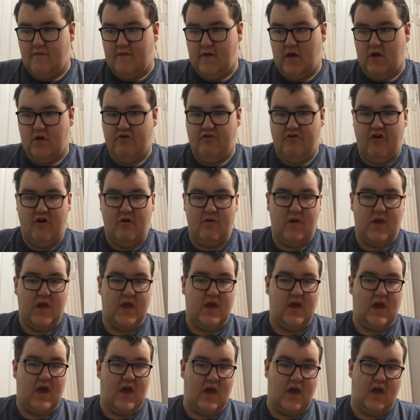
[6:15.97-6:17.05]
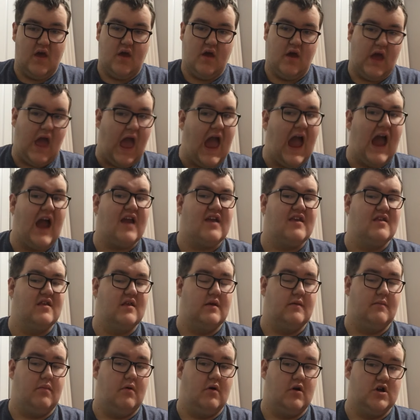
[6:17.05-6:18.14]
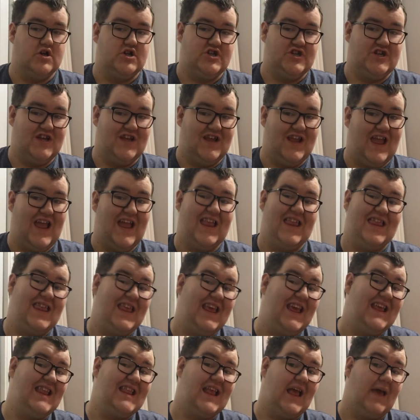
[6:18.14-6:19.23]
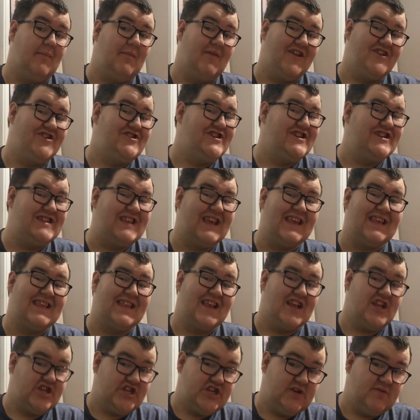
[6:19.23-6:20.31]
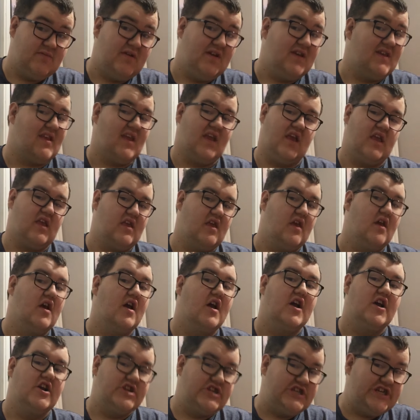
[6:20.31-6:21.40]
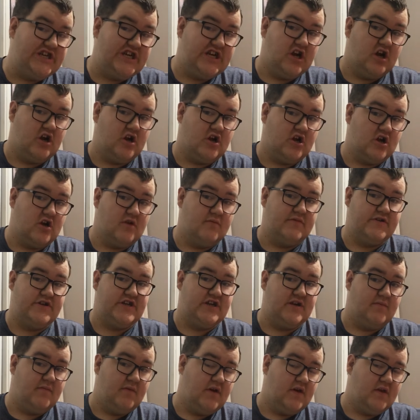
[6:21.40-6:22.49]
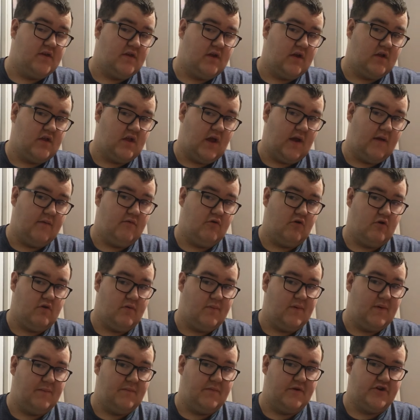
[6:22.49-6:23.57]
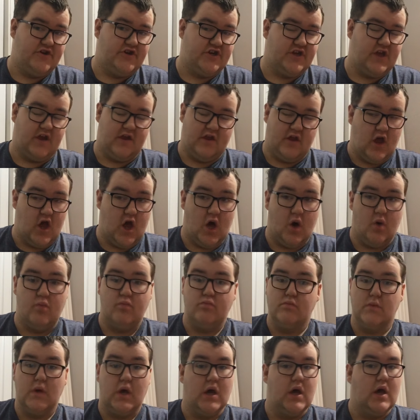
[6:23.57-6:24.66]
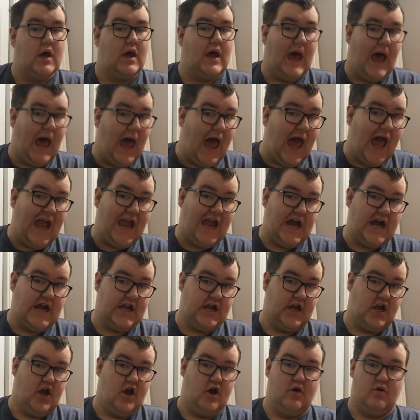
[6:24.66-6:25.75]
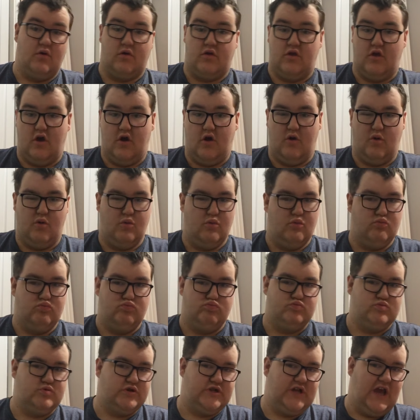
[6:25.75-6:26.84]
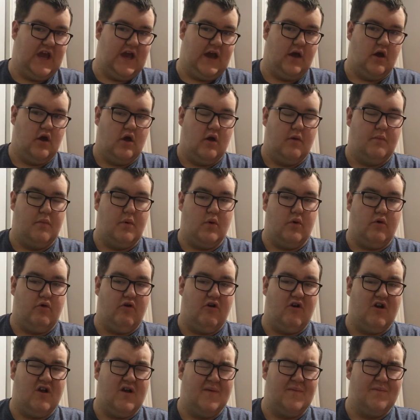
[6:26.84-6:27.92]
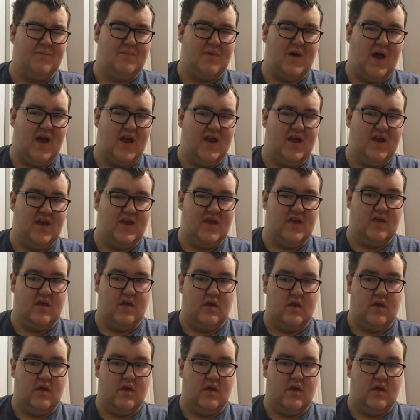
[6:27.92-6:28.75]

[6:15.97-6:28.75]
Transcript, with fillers: then Chloe accidentally barges in and sees them, and she thinks that Jimmy's like cheating on her, but Jimmy's like time to explain, but she's like, no, I gotta go. So yeah, but when Clark comes by,